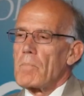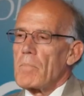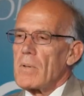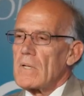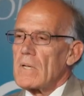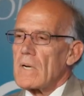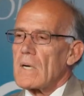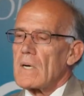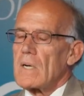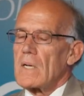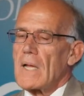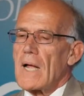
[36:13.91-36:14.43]

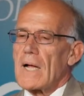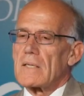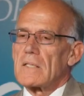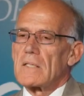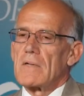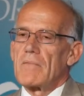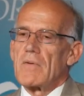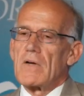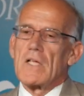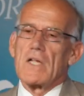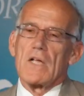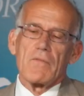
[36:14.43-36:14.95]
political
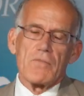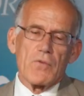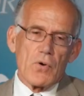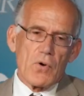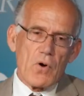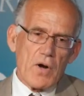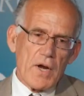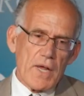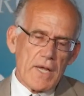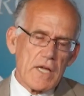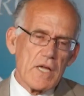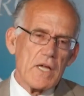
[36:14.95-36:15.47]
activity, if you're
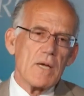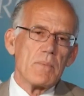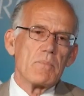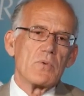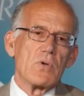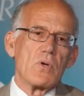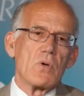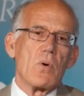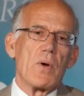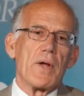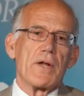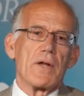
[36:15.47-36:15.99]
going to
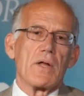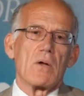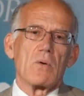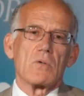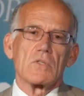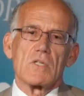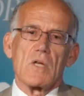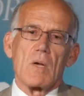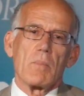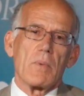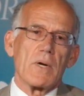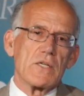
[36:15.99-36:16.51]
keep doing it,
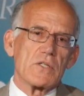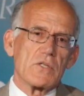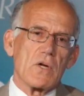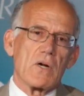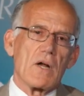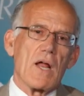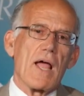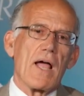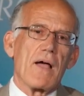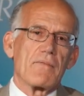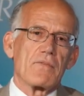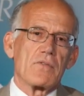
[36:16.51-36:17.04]
somebody's
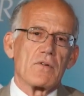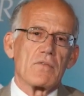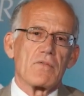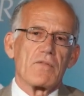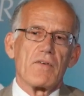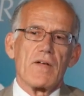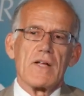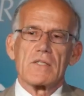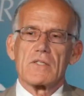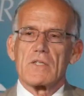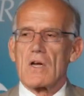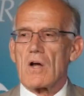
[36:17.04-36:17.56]
going to have to
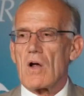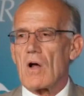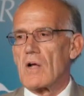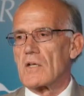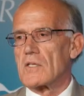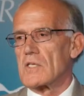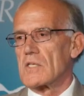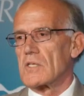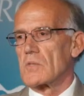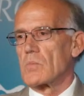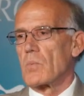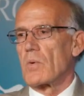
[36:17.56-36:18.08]
face the
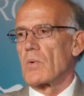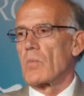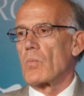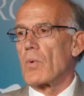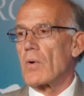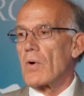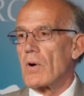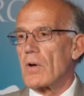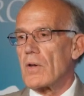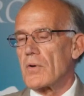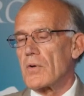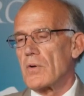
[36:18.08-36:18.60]
consequences.
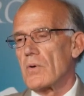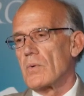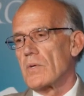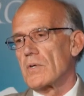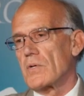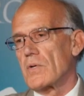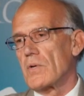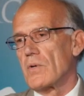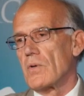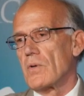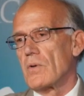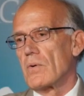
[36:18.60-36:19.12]
We're going to do
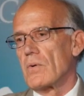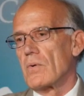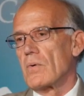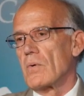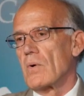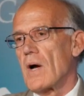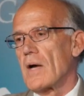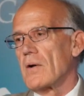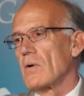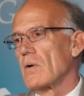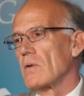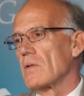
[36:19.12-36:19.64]
it to you.
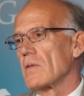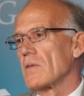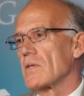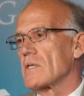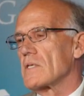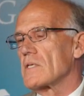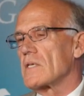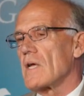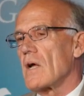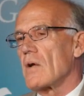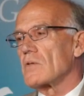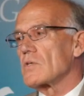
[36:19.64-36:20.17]
I know that
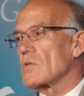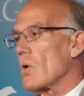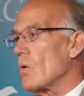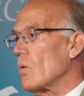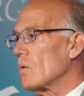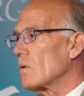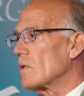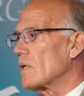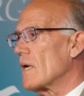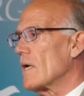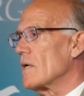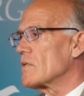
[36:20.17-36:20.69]
this sounds
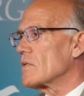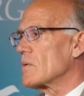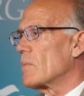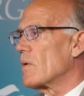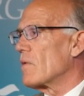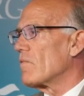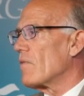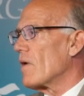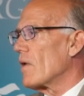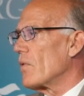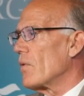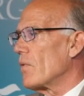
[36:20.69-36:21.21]
Old
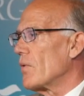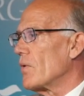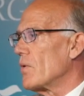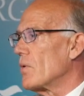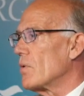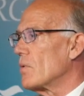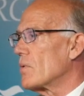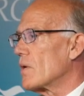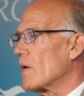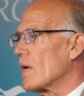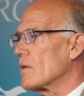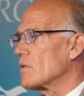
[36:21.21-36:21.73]
Testament rather than
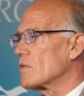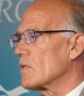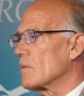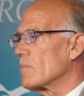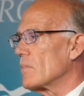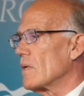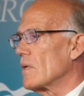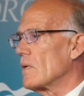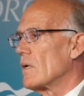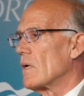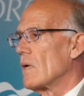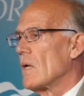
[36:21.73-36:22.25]
New
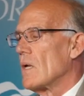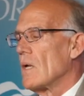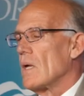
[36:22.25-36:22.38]
Testament,